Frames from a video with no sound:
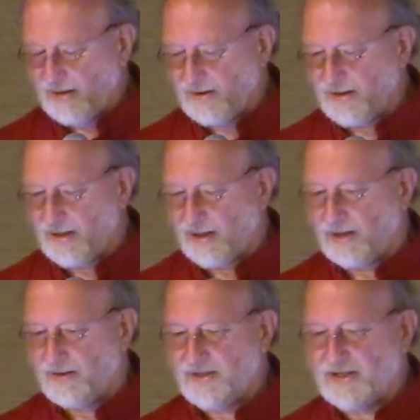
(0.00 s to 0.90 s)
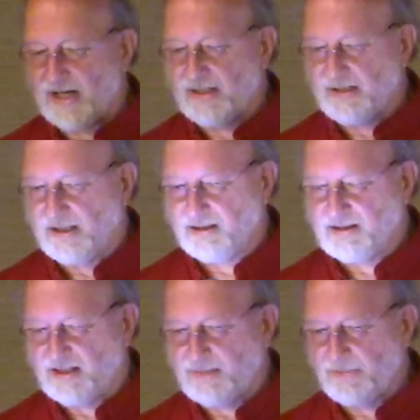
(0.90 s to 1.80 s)
the psychedelic
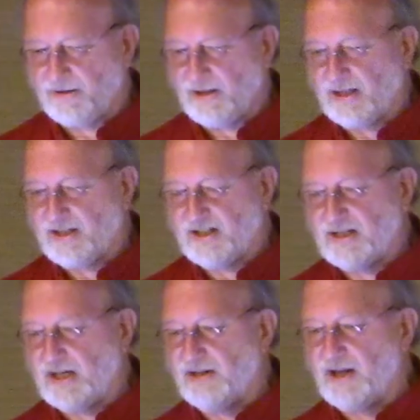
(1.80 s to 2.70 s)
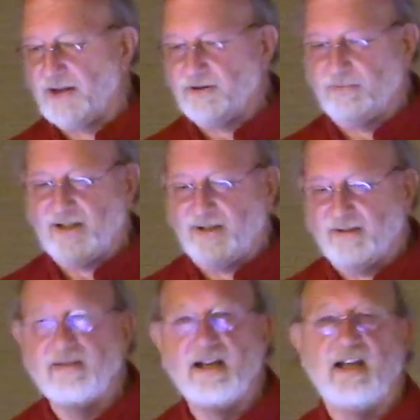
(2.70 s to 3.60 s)
experience. Another one
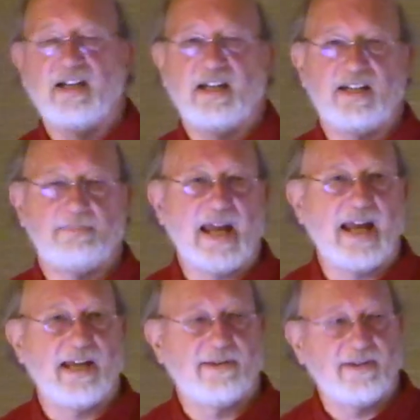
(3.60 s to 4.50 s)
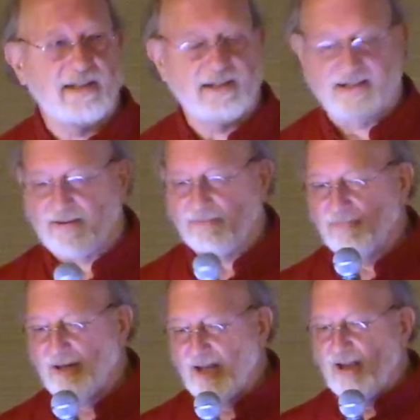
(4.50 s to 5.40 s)
is pantheism.
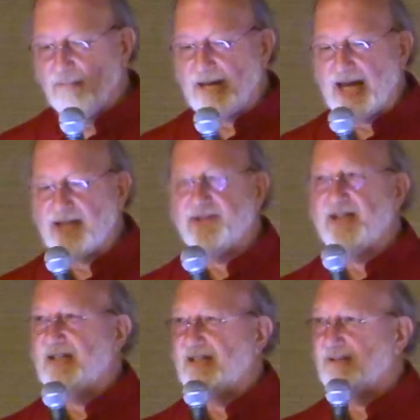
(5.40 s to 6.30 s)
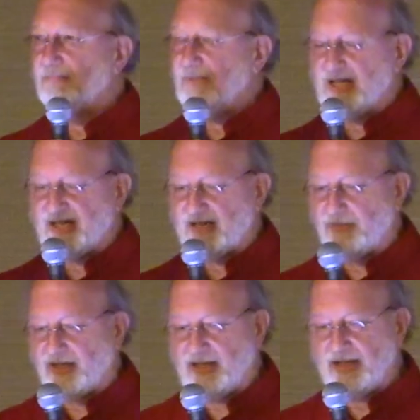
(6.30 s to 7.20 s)
Pantheism is the
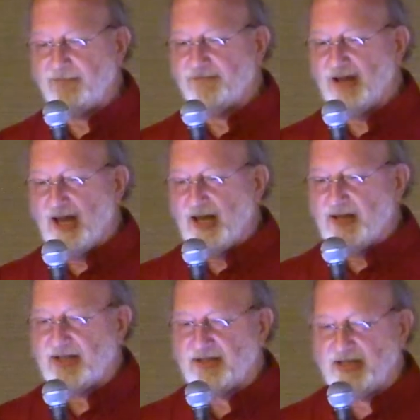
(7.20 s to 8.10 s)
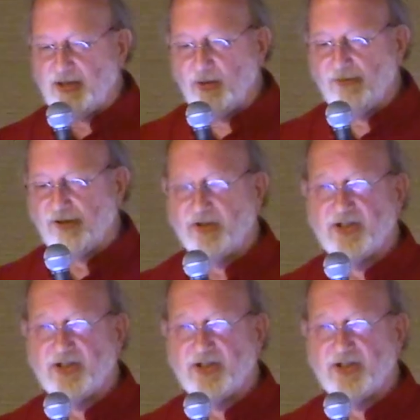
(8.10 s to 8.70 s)
belief that the universe,